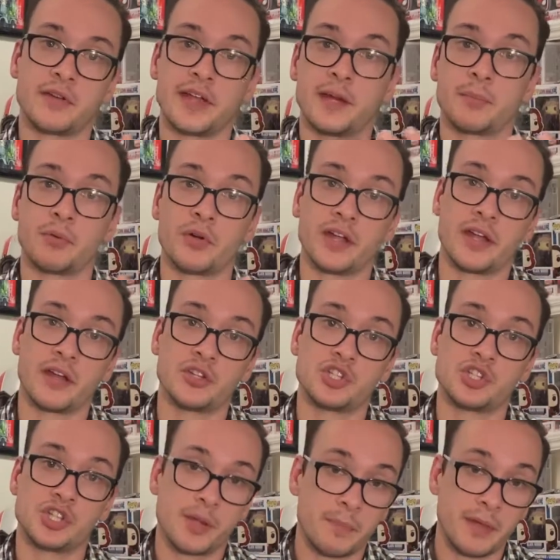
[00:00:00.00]
get a break on
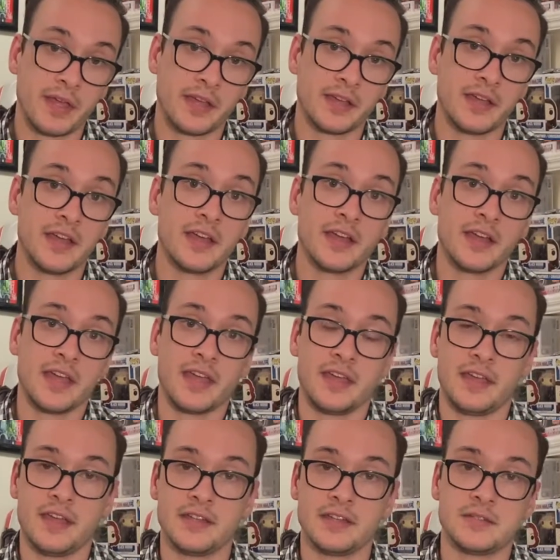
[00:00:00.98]
shipping,
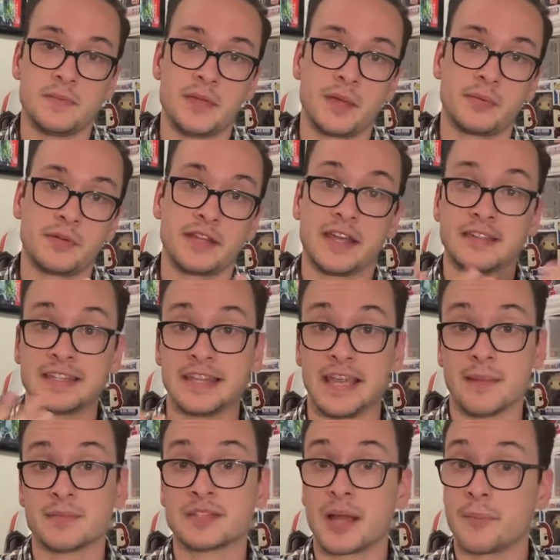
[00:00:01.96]
and be able to get the
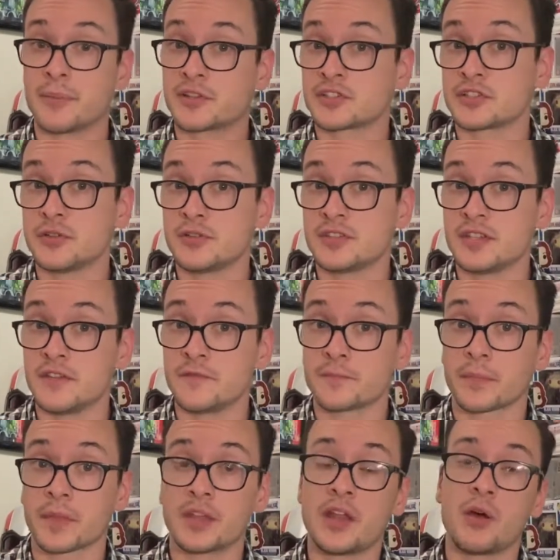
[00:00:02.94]
GameStop exclusive.
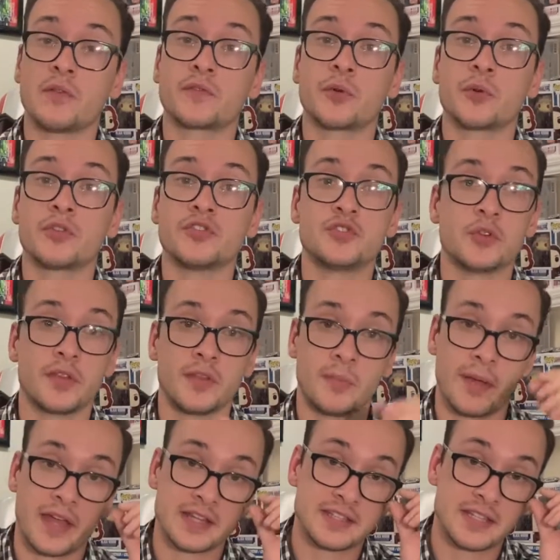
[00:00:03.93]
Now, of course, due to the
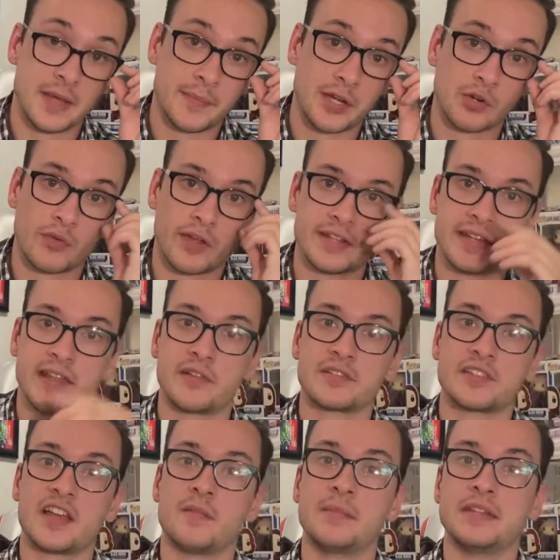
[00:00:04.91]
pandemic,
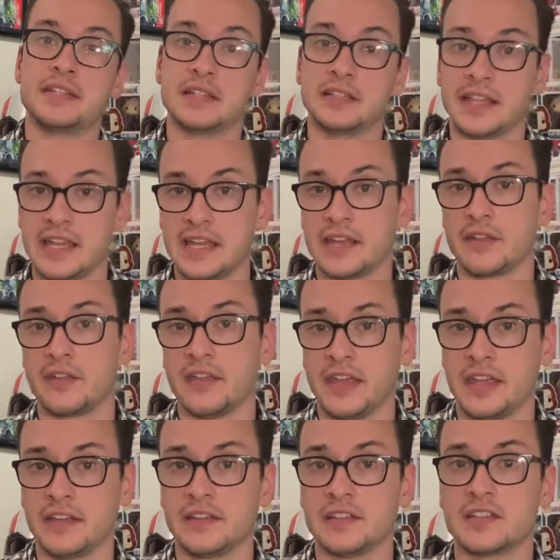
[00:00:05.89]
retailers have been delaying
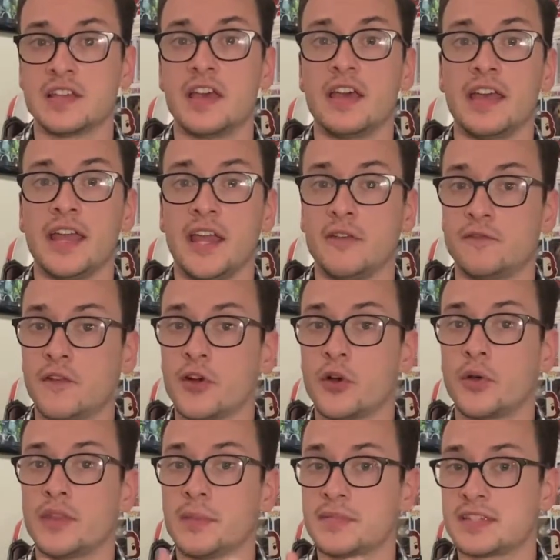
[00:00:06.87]
things, and
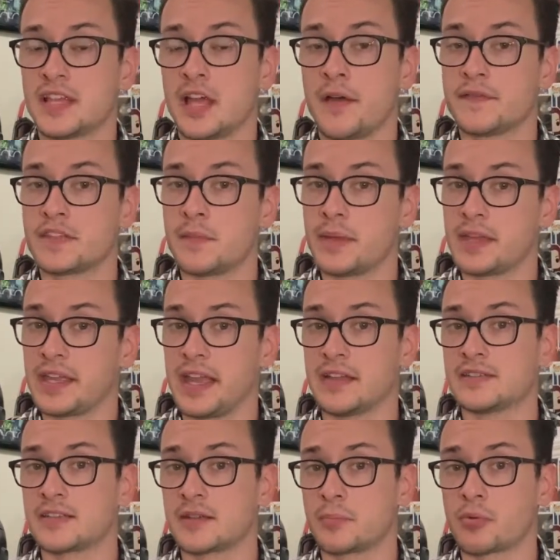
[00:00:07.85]
Funko themselves have been
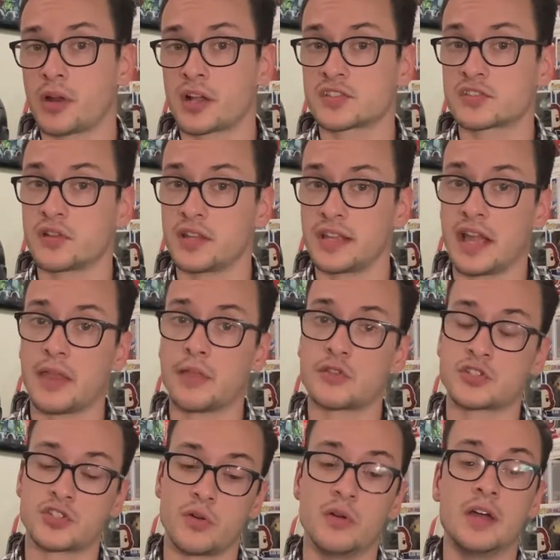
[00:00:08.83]
canceling products altogether.
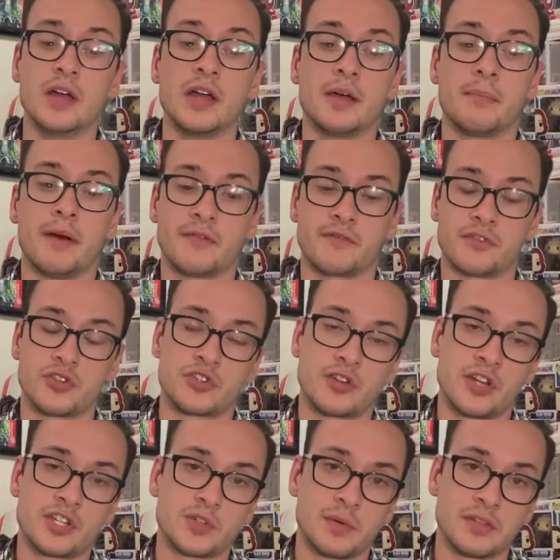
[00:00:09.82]
So my
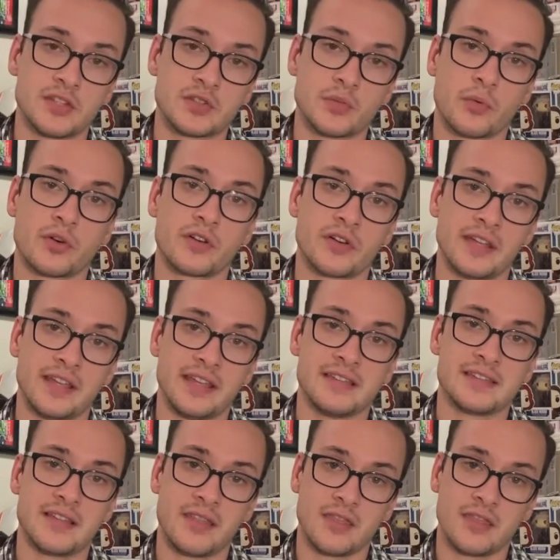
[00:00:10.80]
frustration with this order
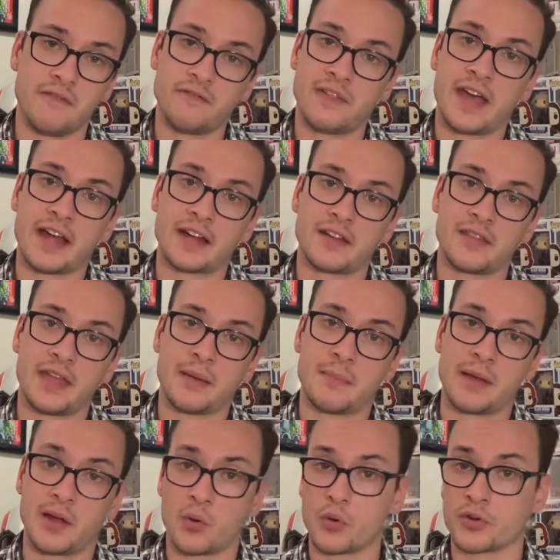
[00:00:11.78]
isn't the fact that
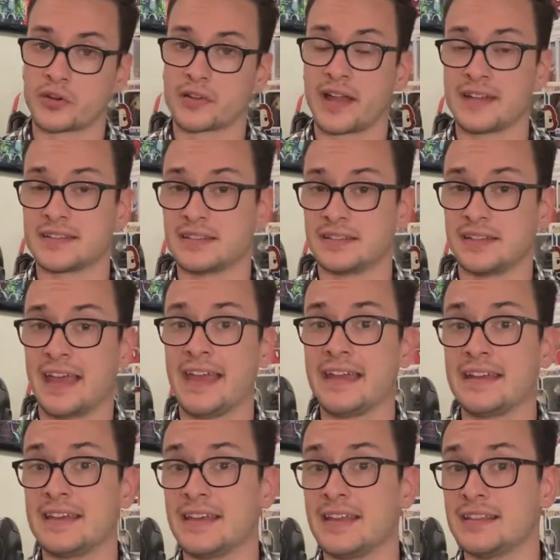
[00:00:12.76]
my order got
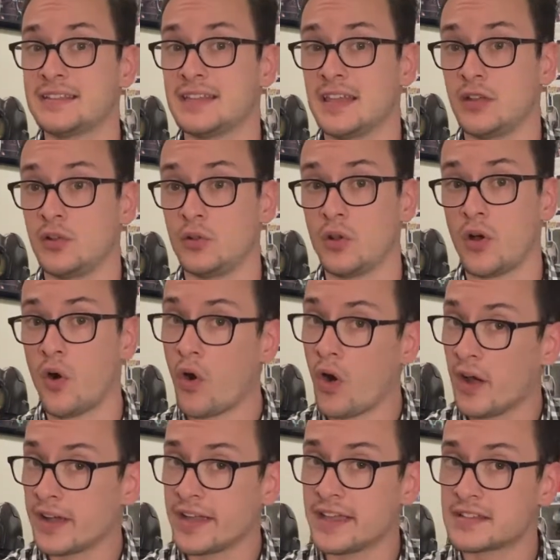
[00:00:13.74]
delayed until
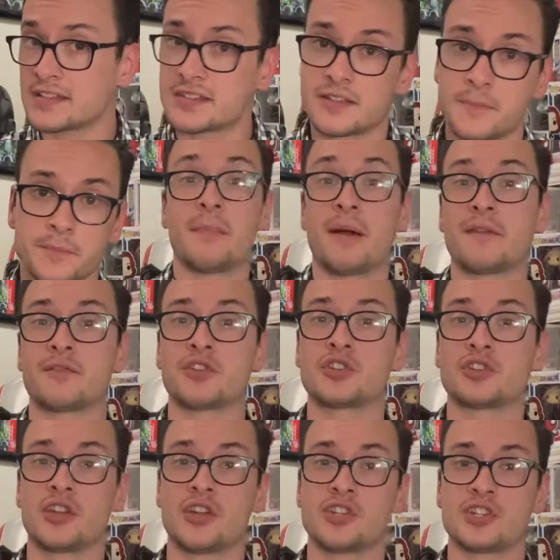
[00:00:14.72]
August. My
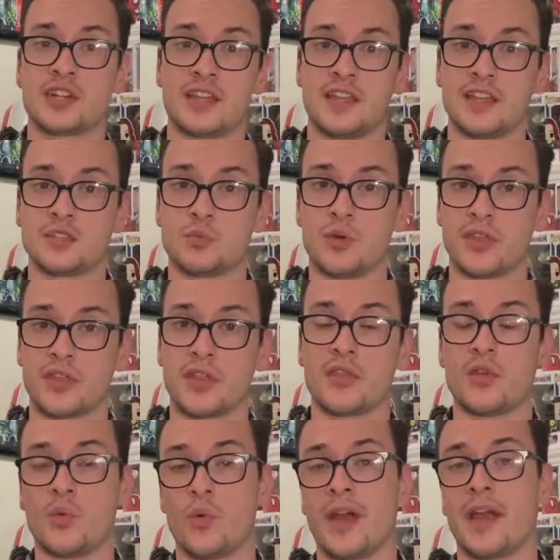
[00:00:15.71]
frustration is with
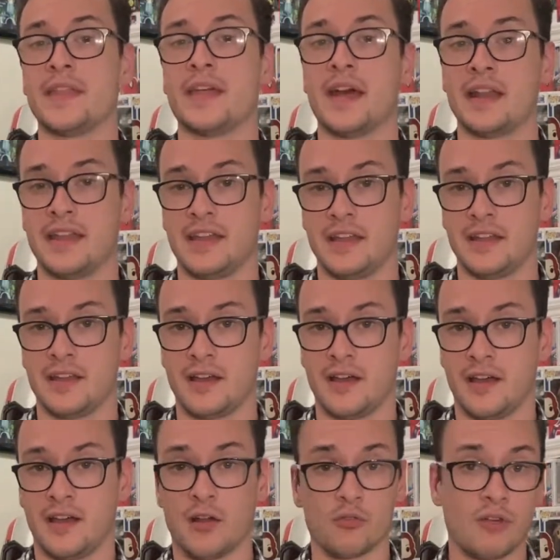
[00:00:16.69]
the way that it
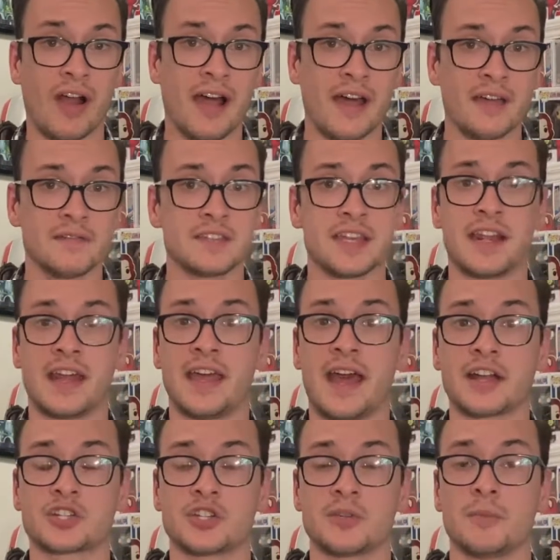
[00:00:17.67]
uh, arrived, and I
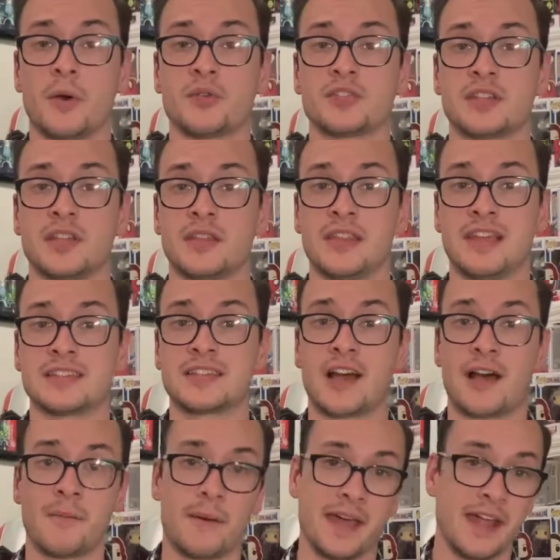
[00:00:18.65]
actually posted this
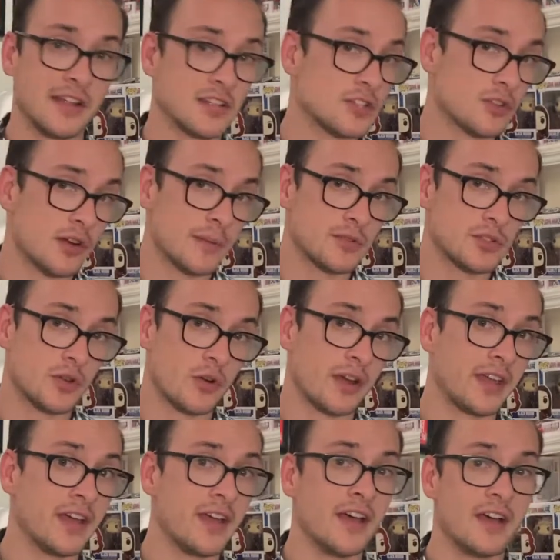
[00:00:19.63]
on my Instagram story.